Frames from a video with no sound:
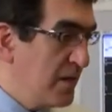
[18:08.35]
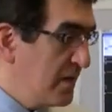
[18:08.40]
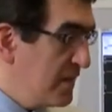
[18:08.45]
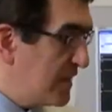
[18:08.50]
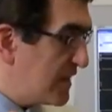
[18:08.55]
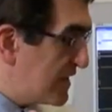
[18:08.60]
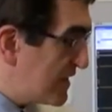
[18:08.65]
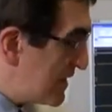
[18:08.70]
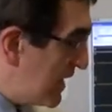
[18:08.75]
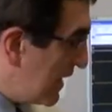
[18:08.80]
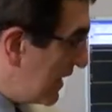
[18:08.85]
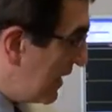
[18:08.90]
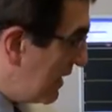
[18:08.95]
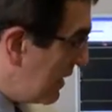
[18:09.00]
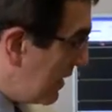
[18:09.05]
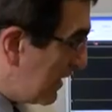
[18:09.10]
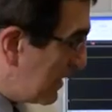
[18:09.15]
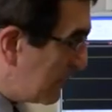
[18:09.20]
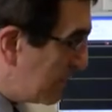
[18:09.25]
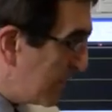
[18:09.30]
The
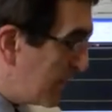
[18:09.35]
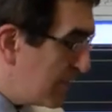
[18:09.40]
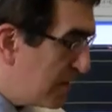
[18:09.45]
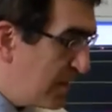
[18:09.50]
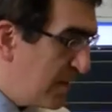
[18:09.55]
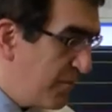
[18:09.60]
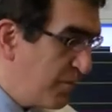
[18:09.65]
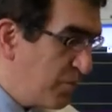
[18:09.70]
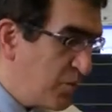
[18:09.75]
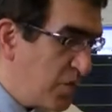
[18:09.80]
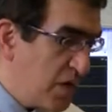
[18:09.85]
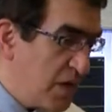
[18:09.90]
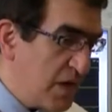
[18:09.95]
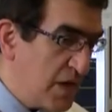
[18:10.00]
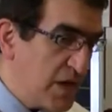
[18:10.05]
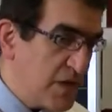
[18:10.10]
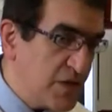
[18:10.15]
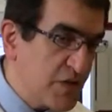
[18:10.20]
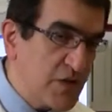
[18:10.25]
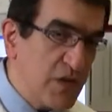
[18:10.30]
second element
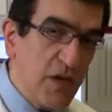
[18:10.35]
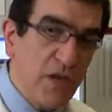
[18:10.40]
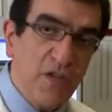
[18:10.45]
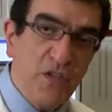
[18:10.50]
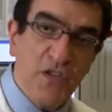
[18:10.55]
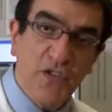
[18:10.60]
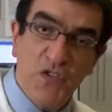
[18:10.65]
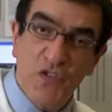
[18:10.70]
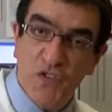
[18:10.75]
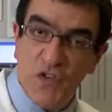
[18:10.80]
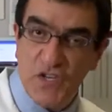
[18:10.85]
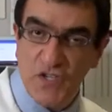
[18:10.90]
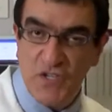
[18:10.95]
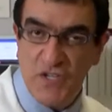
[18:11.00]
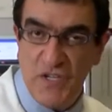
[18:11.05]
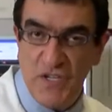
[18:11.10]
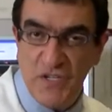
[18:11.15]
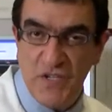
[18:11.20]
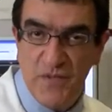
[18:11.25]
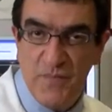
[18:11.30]
is the stress
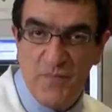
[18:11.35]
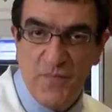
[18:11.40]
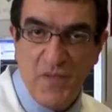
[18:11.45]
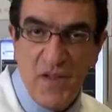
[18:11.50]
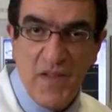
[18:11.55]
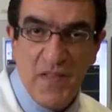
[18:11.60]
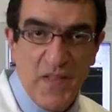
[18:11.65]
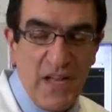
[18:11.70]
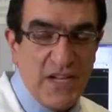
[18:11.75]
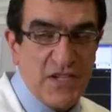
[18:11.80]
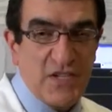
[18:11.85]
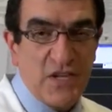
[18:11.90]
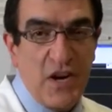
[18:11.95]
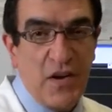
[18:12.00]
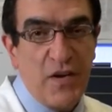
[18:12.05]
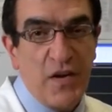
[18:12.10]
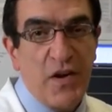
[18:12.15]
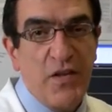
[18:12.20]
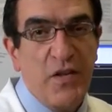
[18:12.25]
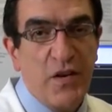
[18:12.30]
test. That's
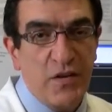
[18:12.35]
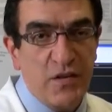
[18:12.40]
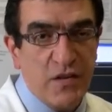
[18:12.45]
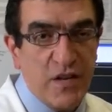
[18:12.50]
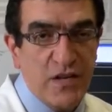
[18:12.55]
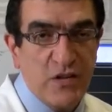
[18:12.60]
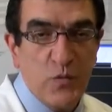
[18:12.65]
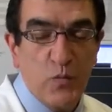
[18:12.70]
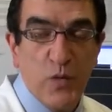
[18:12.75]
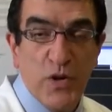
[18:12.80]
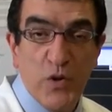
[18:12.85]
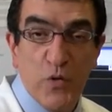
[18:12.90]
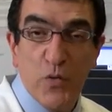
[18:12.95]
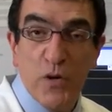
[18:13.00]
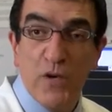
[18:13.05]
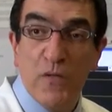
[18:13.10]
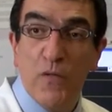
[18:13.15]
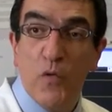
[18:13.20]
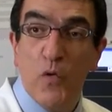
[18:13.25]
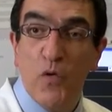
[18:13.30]
another test we do
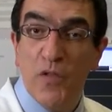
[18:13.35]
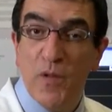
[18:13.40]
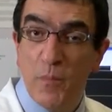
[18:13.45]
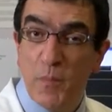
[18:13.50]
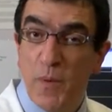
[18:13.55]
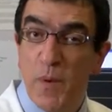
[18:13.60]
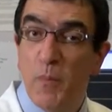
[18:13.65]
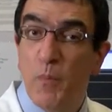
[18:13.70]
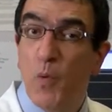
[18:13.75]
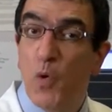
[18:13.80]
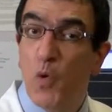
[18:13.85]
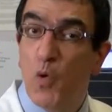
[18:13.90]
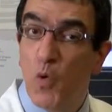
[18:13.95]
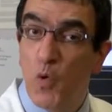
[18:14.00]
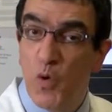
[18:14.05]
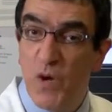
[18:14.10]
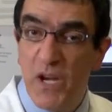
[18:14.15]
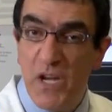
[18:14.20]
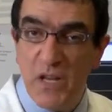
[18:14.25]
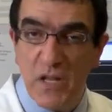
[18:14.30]
it for the people
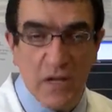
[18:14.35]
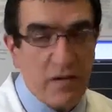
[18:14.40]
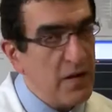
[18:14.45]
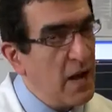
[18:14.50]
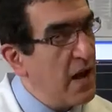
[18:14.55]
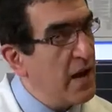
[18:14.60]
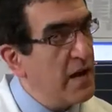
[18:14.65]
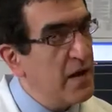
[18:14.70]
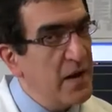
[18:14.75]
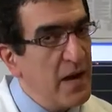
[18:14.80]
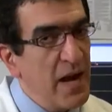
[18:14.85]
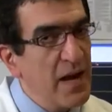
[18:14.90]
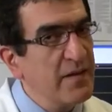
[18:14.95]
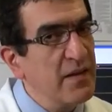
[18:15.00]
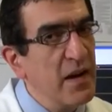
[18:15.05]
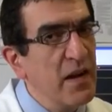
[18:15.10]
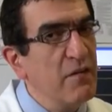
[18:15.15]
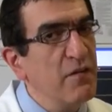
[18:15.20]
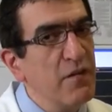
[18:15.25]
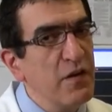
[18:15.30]
who need it, and
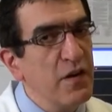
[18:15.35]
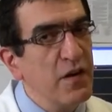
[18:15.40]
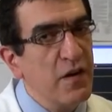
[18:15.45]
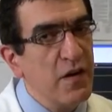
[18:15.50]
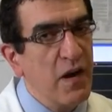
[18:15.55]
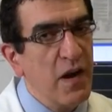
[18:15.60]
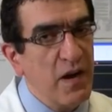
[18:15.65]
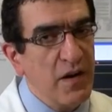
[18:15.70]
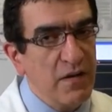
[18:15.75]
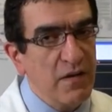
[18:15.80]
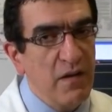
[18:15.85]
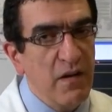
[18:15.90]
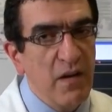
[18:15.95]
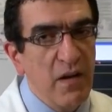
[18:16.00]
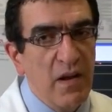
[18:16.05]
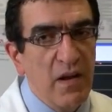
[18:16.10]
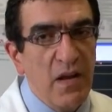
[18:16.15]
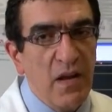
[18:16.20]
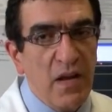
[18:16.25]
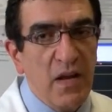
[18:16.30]
not every kid
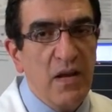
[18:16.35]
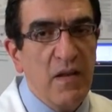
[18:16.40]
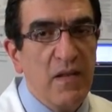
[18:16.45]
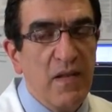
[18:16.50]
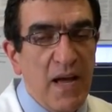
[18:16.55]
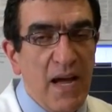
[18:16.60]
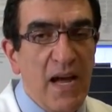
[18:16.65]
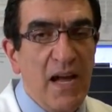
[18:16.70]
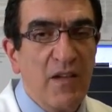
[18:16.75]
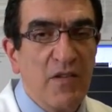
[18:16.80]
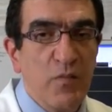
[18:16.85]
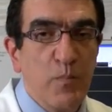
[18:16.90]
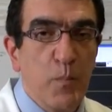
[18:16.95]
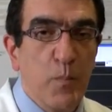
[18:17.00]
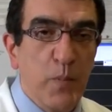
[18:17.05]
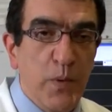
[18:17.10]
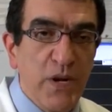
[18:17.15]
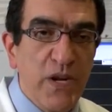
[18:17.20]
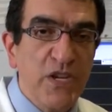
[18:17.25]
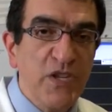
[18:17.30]
in that
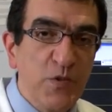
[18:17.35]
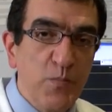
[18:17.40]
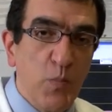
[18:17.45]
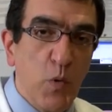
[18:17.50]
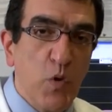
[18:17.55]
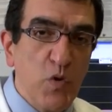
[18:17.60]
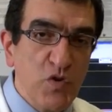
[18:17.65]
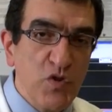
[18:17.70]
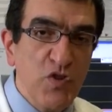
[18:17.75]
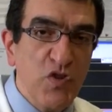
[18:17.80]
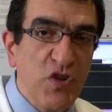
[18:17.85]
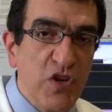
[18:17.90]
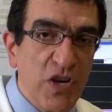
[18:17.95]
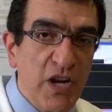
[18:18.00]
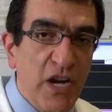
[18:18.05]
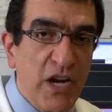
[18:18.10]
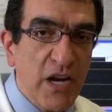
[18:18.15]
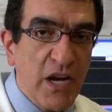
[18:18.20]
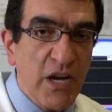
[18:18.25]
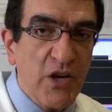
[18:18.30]
pre-sport
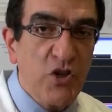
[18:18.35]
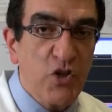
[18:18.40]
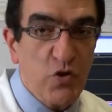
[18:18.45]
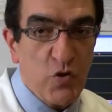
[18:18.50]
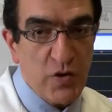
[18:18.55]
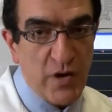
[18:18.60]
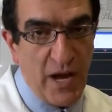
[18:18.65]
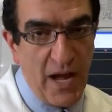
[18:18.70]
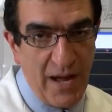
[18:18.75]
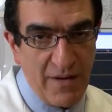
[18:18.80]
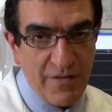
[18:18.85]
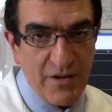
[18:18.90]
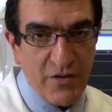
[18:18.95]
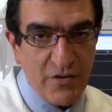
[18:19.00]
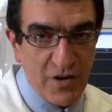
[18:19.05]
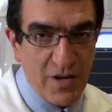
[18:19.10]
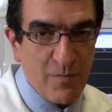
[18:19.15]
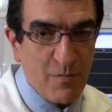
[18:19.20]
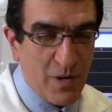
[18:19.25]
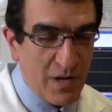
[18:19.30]
screening should have a
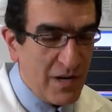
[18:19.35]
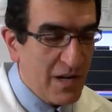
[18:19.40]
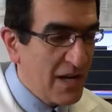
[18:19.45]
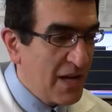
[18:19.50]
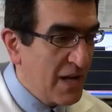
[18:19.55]
treadmill.